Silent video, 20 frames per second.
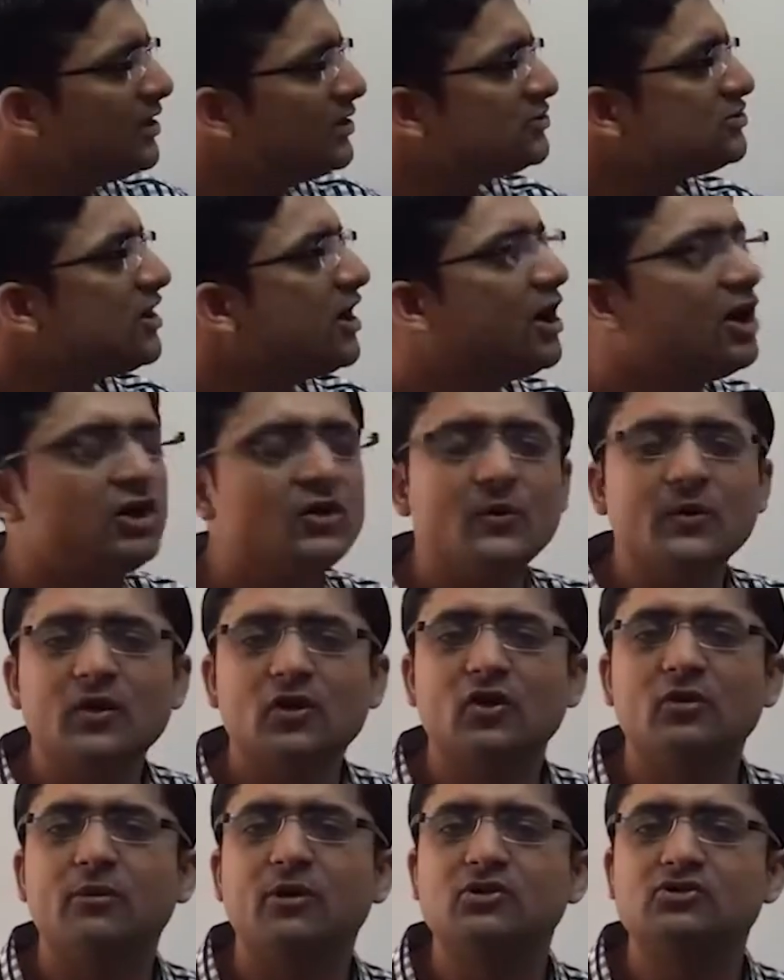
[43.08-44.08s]
So how do we
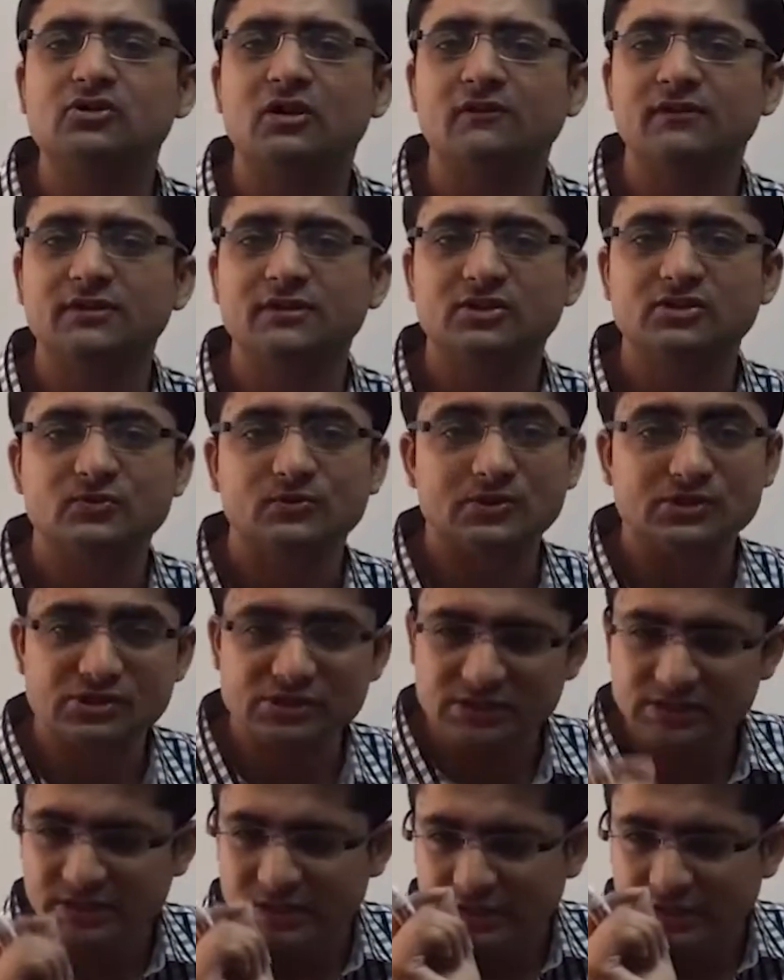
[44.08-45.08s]
go about solving this question?